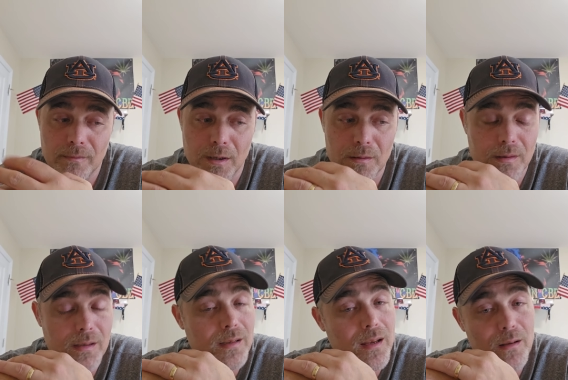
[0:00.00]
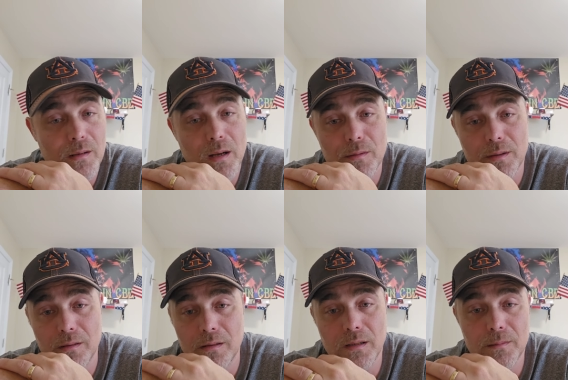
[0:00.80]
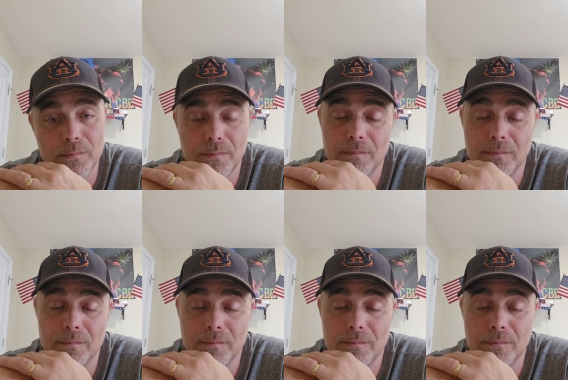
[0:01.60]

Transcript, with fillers: as long as the sale goes good,